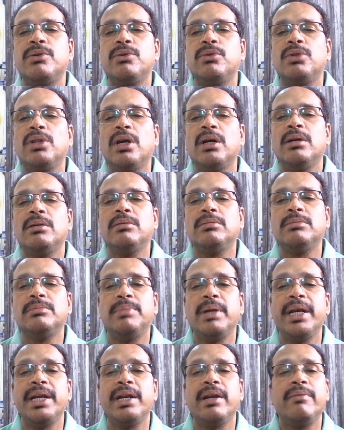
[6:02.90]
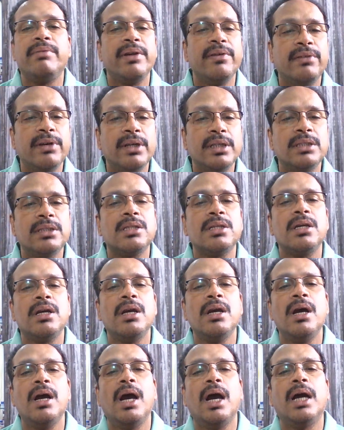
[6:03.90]
to the plain of rivers
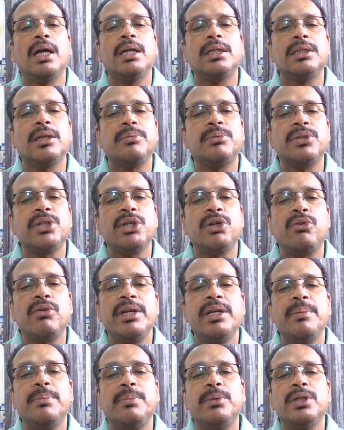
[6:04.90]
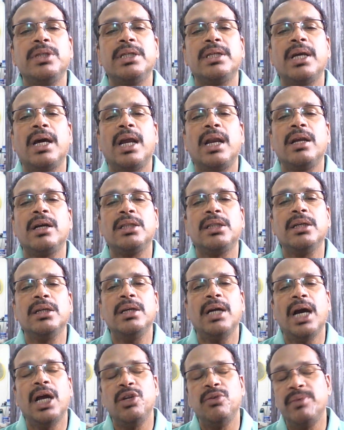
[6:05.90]
and subsequent deposit along the
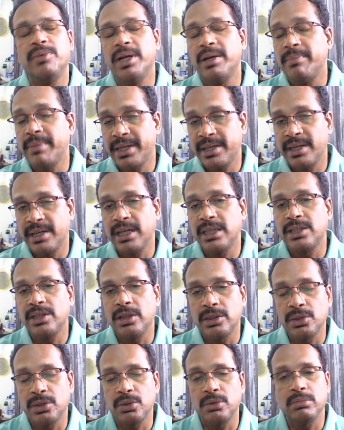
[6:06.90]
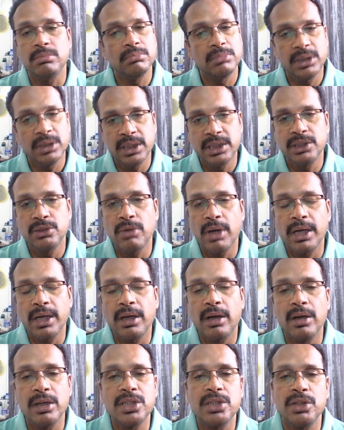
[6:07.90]
alluvial materials also. This is one
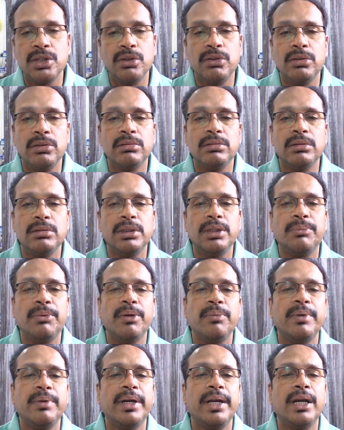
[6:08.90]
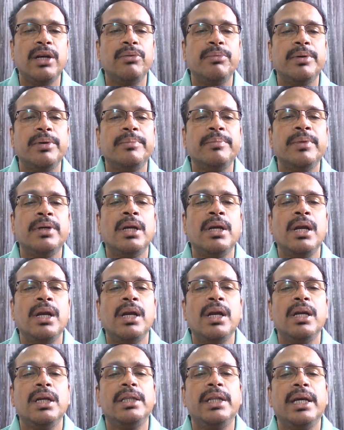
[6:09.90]
cause, river bed alluvium.
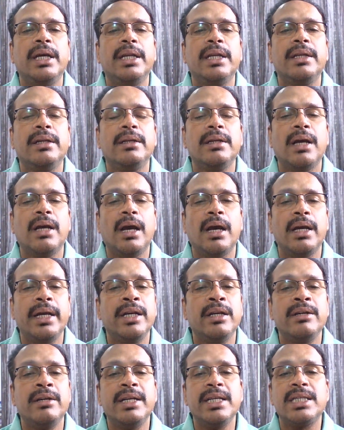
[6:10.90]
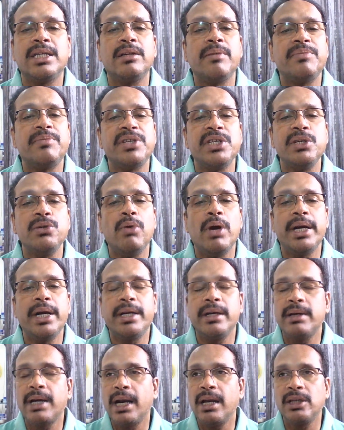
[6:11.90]
Then inundation of
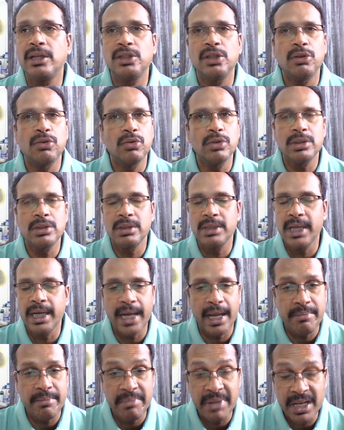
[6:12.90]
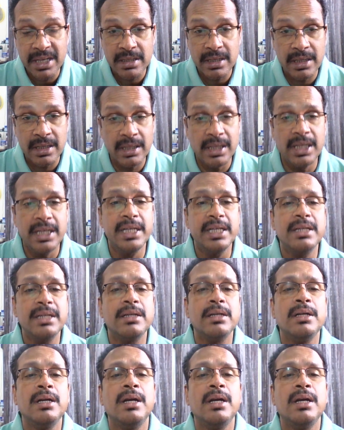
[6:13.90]
seawater along the coast that I mentioned earlier.